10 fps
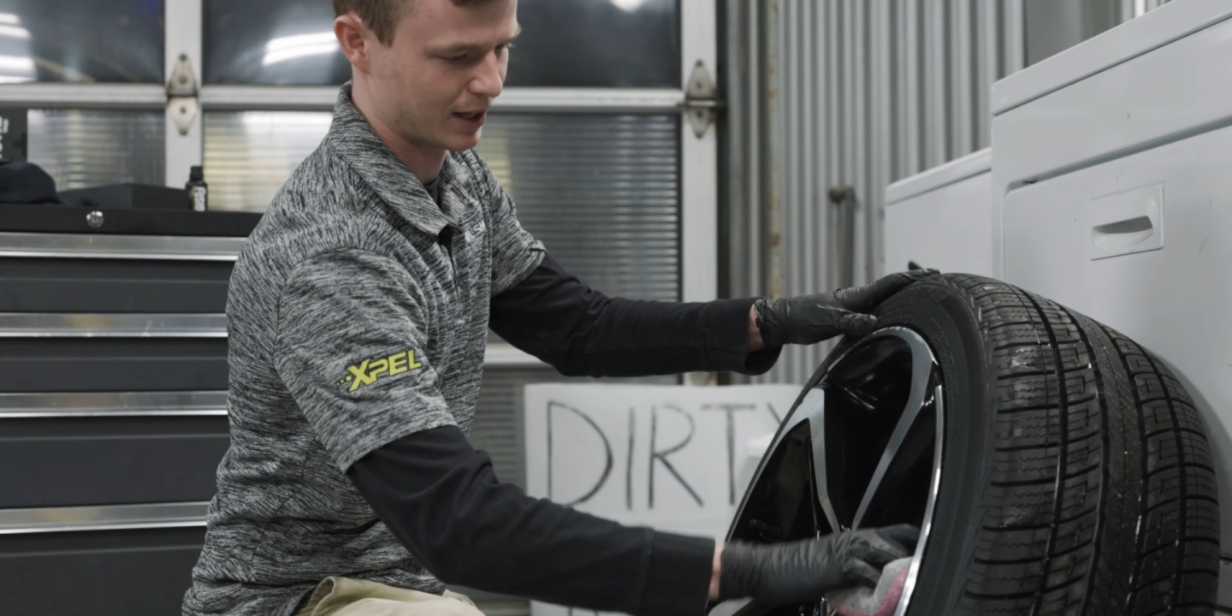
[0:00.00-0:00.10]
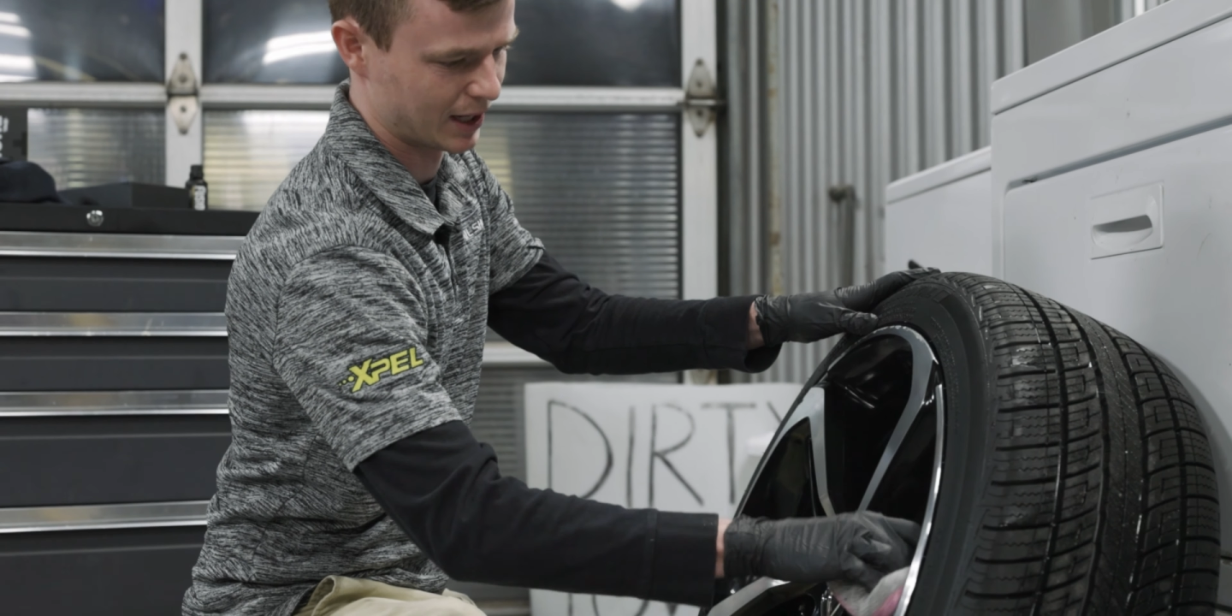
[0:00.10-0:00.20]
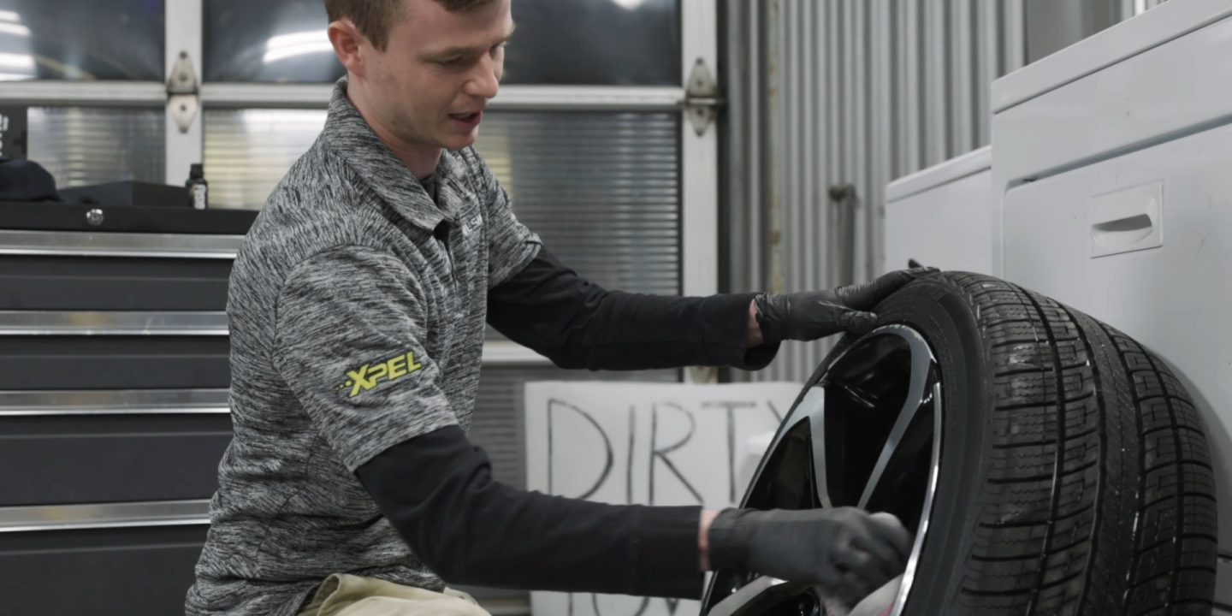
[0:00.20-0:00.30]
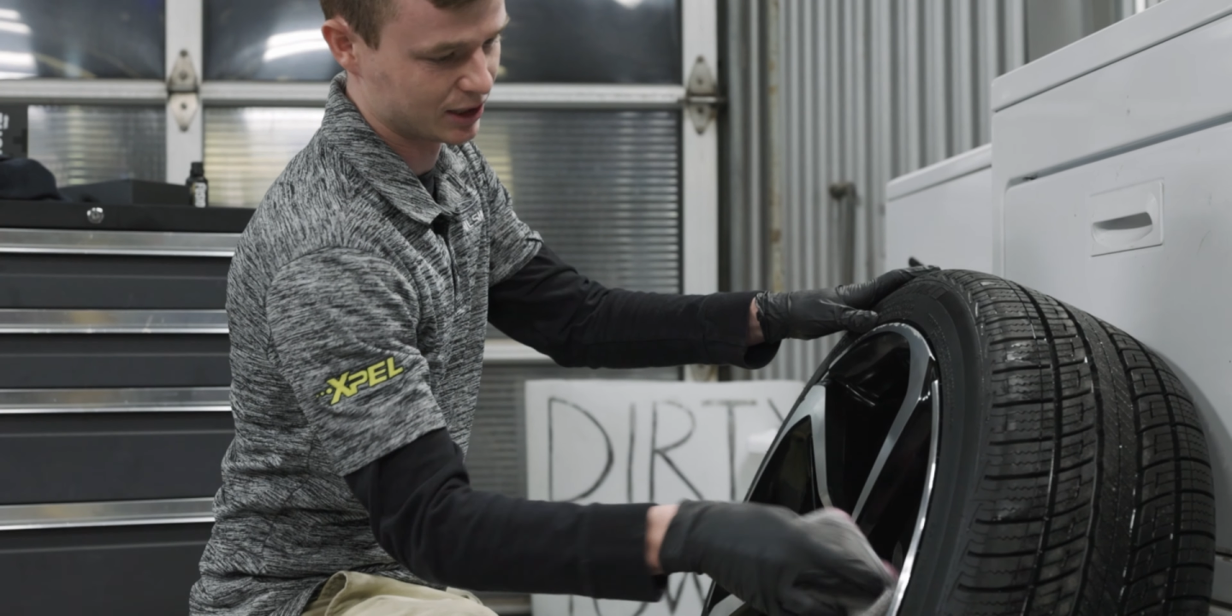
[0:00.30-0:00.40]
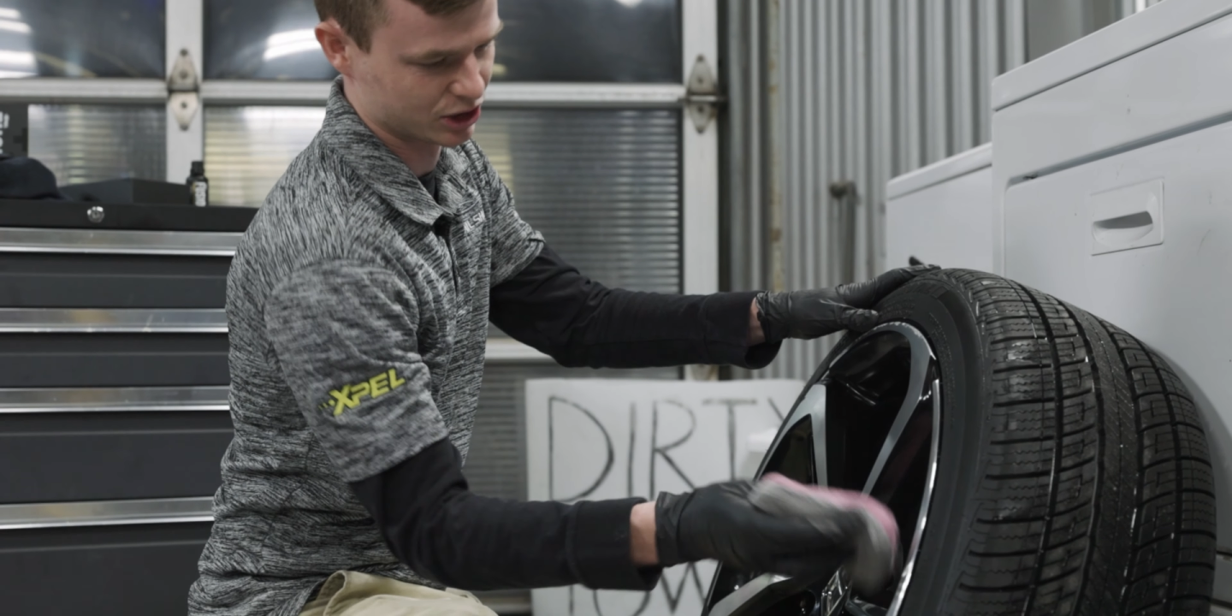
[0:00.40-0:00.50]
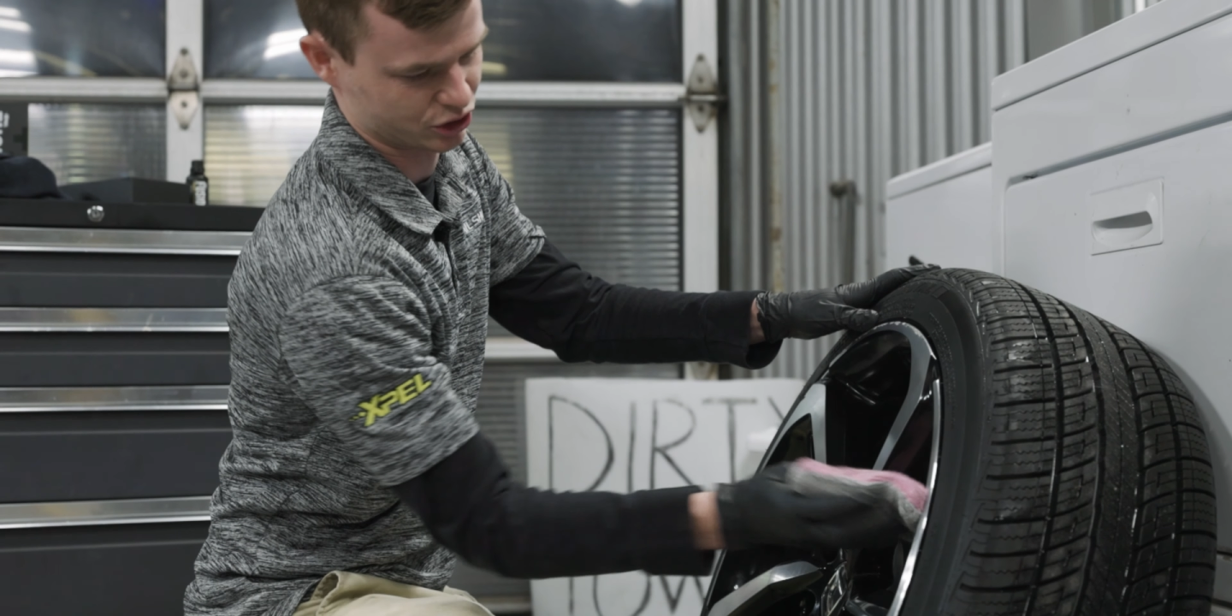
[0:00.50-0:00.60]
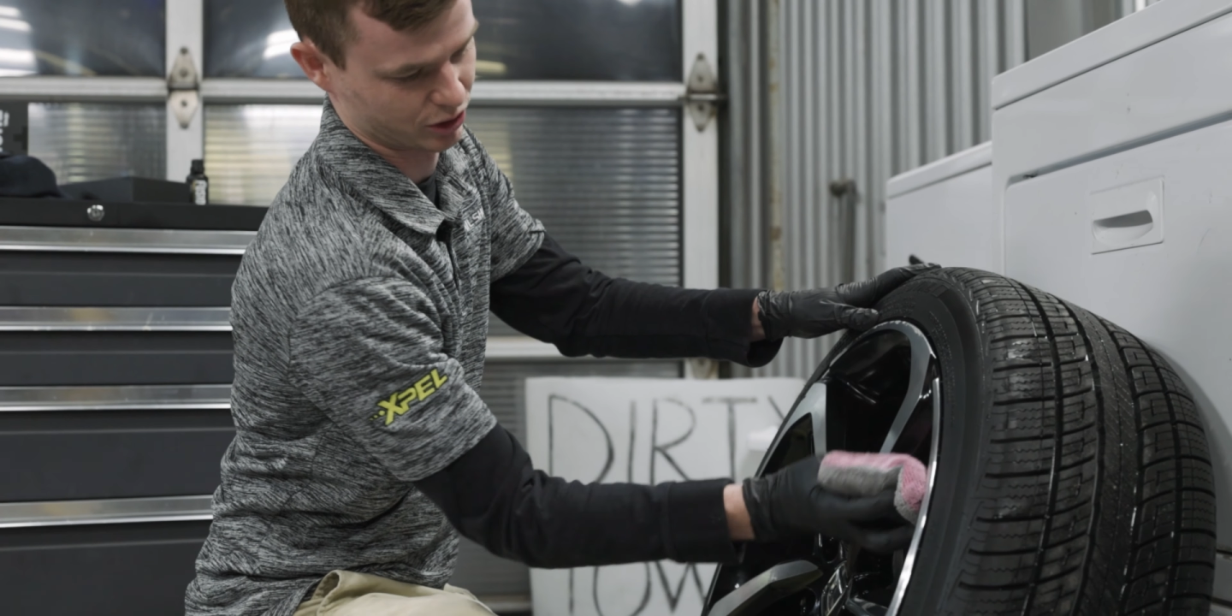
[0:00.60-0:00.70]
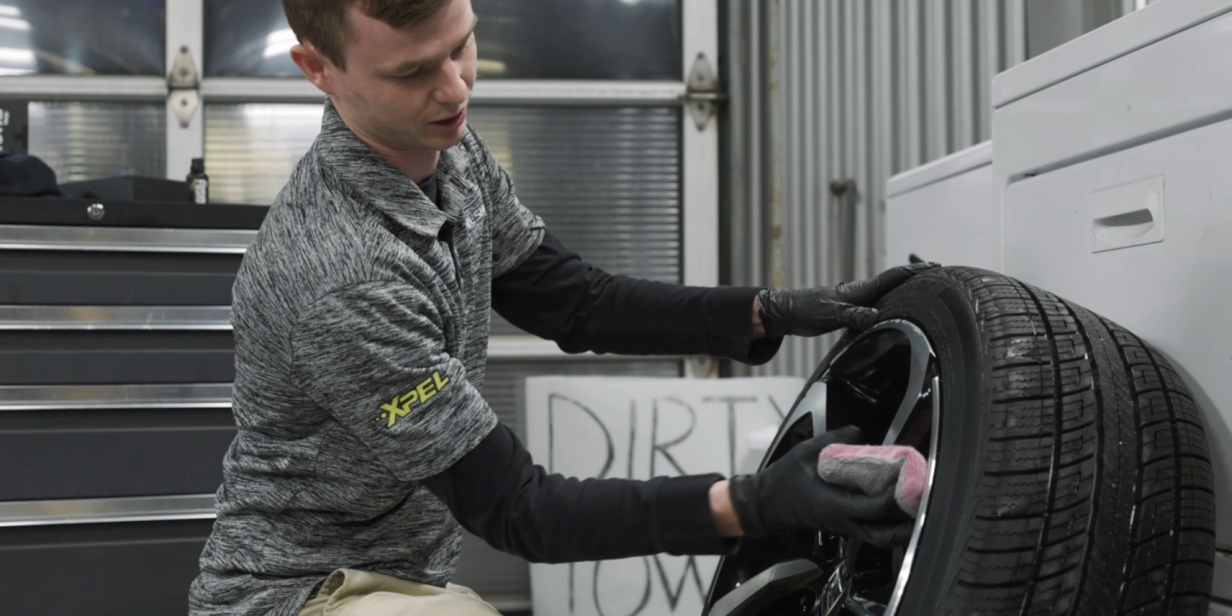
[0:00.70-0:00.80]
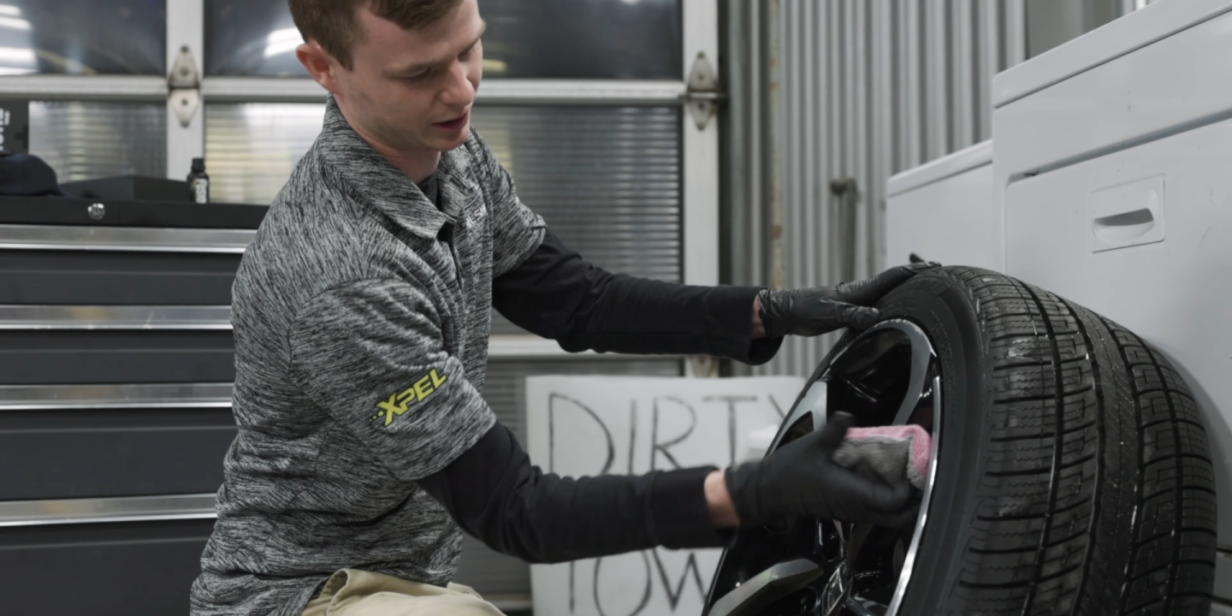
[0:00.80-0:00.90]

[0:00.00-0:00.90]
an industry